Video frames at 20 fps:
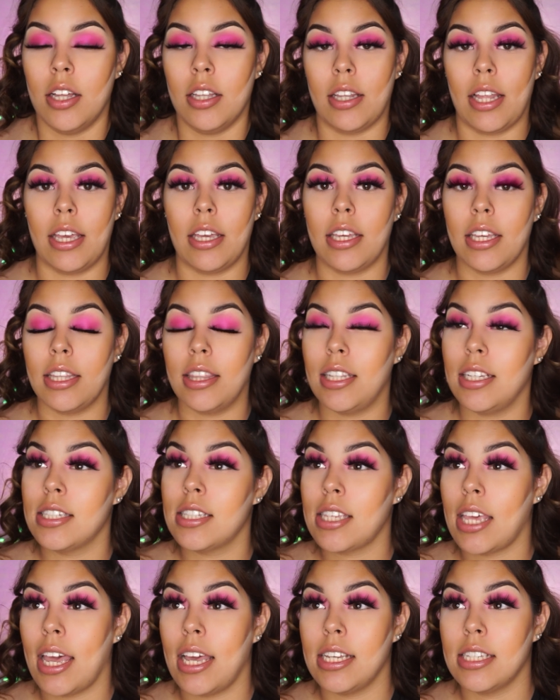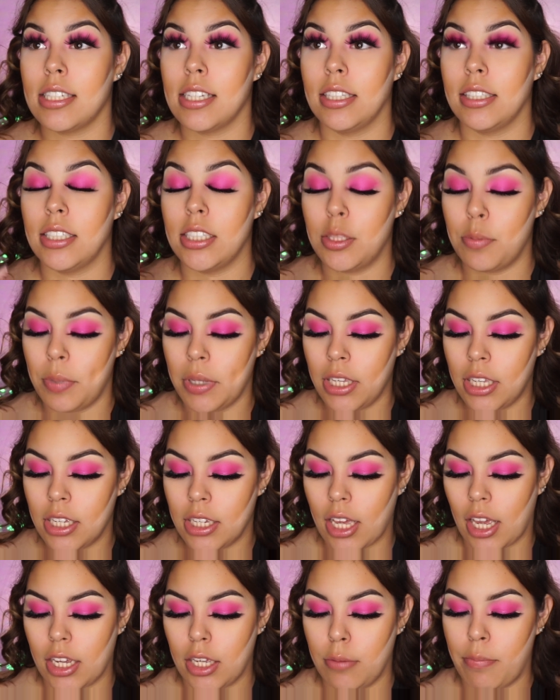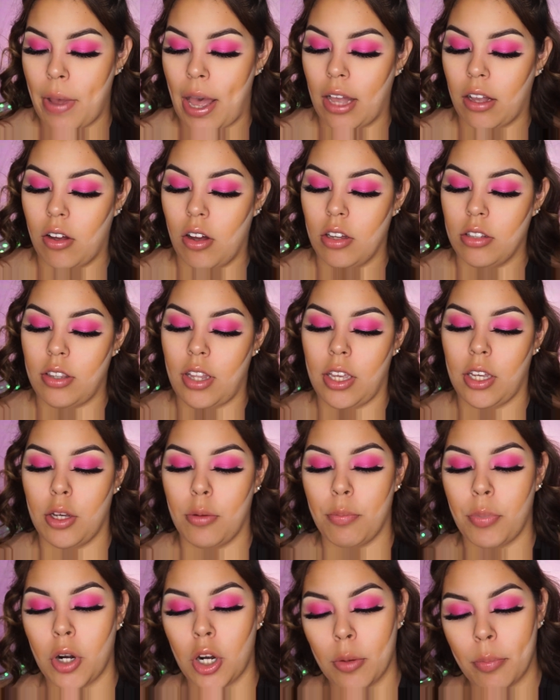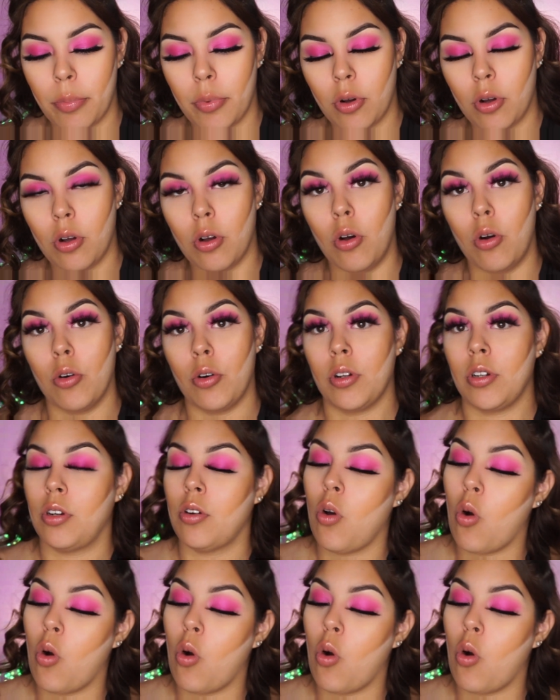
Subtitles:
Like in this case, since it's pink, I could pack on like a purple or an